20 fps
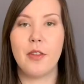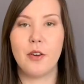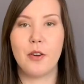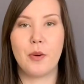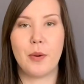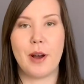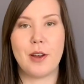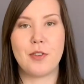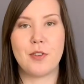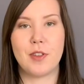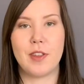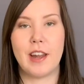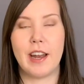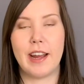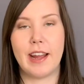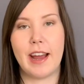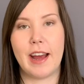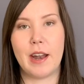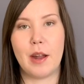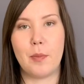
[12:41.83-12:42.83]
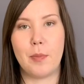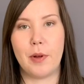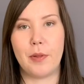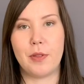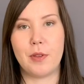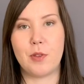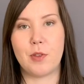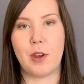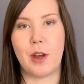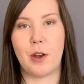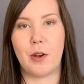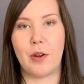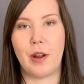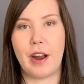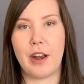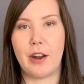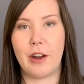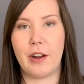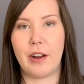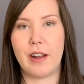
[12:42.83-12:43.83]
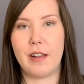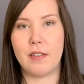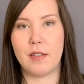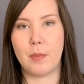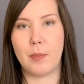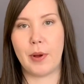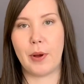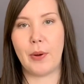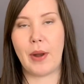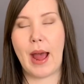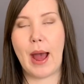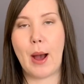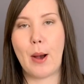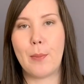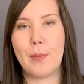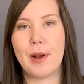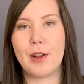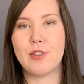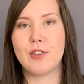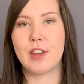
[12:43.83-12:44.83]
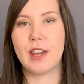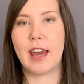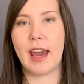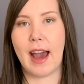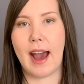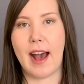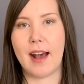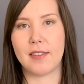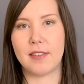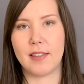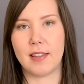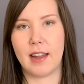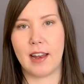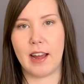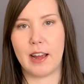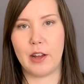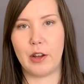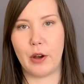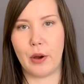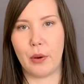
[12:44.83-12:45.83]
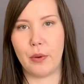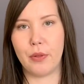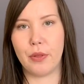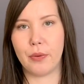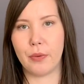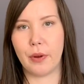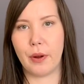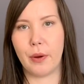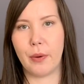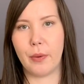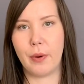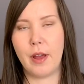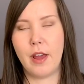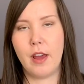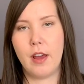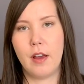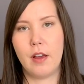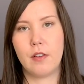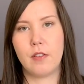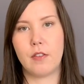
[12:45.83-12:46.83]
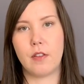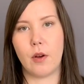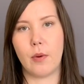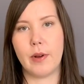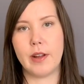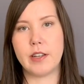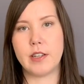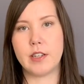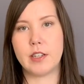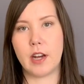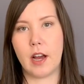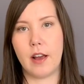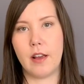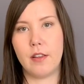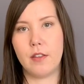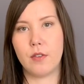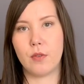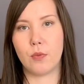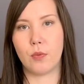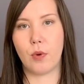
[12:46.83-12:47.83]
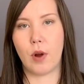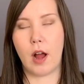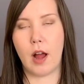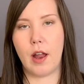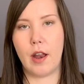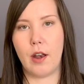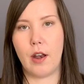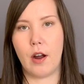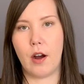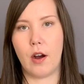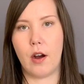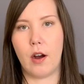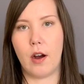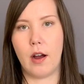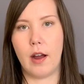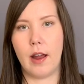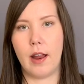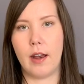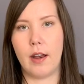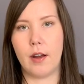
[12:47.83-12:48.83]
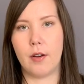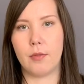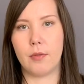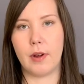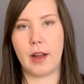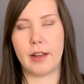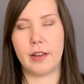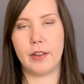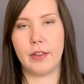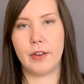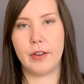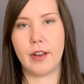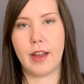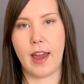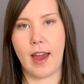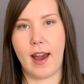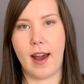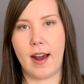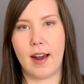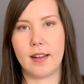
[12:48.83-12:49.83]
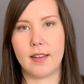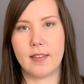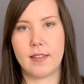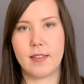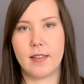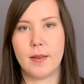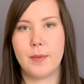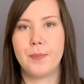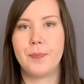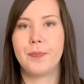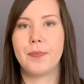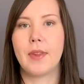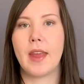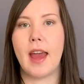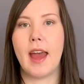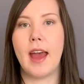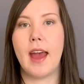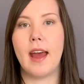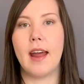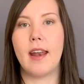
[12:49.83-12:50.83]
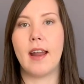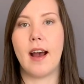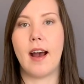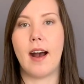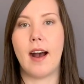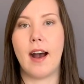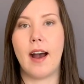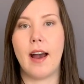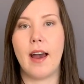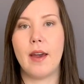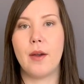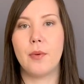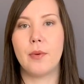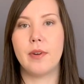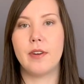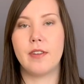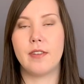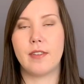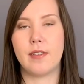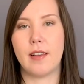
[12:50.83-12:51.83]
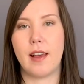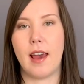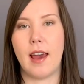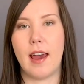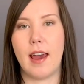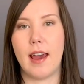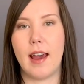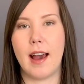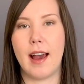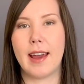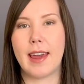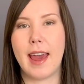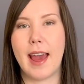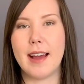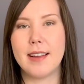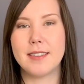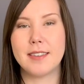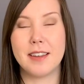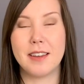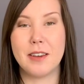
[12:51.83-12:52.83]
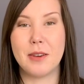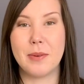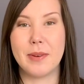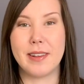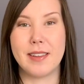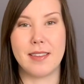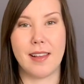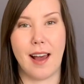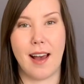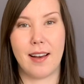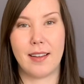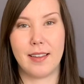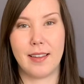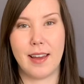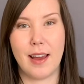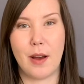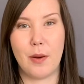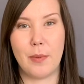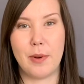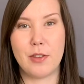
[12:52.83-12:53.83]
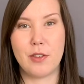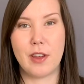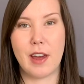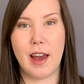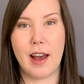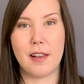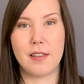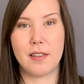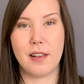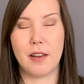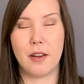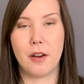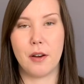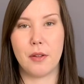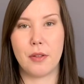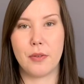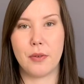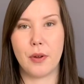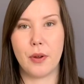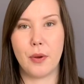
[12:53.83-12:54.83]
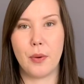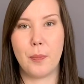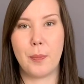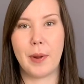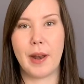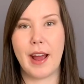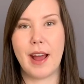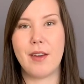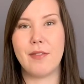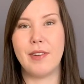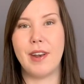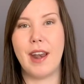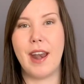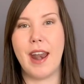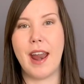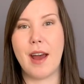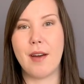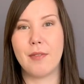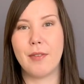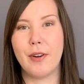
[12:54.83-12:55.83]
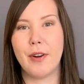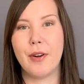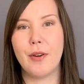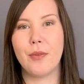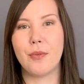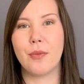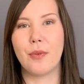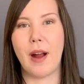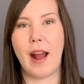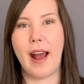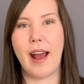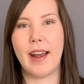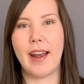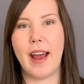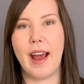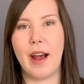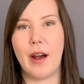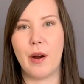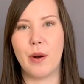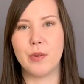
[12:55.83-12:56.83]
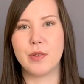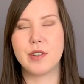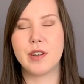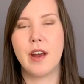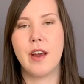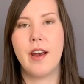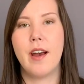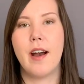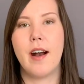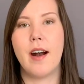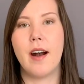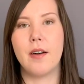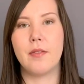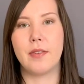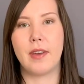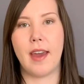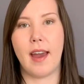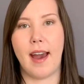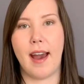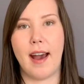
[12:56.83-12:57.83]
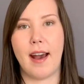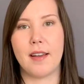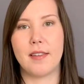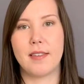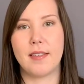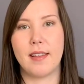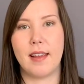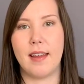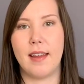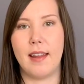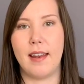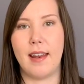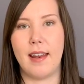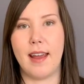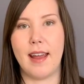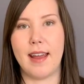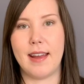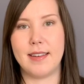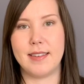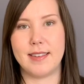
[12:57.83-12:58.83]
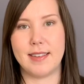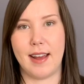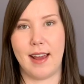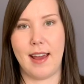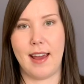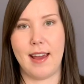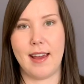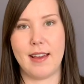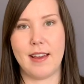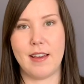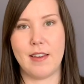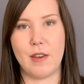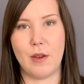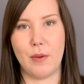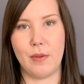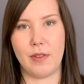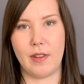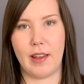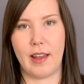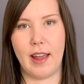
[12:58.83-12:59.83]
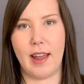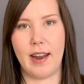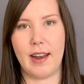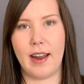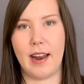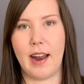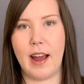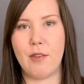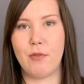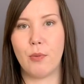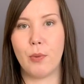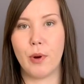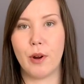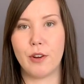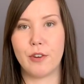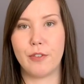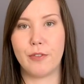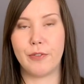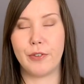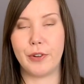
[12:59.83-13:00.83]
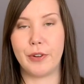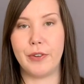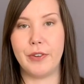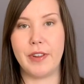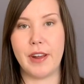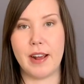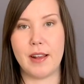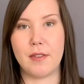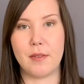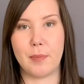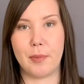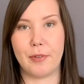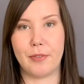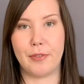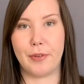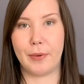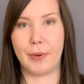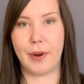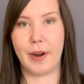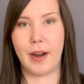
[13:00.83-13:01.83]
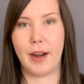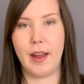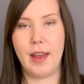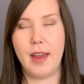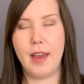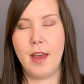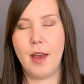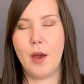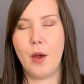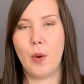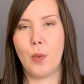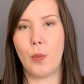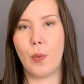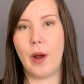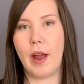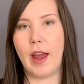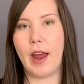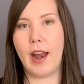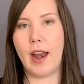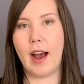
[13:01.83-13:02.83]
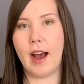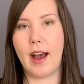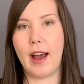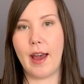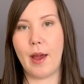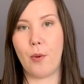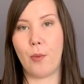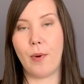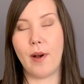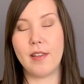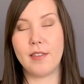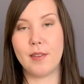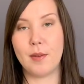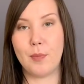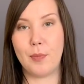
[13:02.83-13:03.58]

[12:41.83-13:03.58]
question that I get about the generator is about how much gas that I go through. So it does run on regular gas, and I would say, I can't tell you exactly how much gas I go through, but I have never ran out of gas in a day using it, and I've worked full days before. When I wasn't